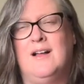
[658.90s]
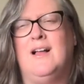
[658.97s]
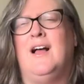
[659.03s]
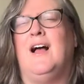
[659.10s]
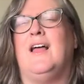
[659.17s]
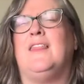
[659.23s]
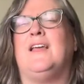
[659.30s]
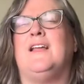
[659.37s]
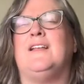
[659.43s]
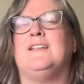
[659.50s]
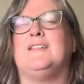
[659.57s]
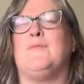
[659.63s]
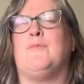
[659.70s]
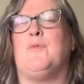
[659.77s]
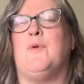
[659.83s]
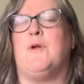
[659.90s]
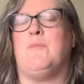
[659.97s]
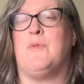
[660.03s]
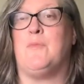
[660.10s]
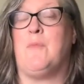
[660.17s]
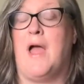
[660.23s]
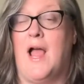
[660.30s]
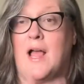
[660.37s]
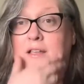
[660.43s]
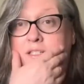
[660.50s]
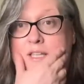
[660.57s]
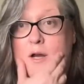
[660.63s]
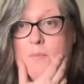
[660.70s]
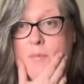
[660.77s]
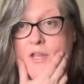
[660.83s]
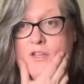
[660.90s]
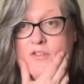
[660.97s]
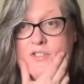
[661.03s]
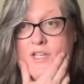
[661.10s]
I think I did something weird with my eyes there, but you see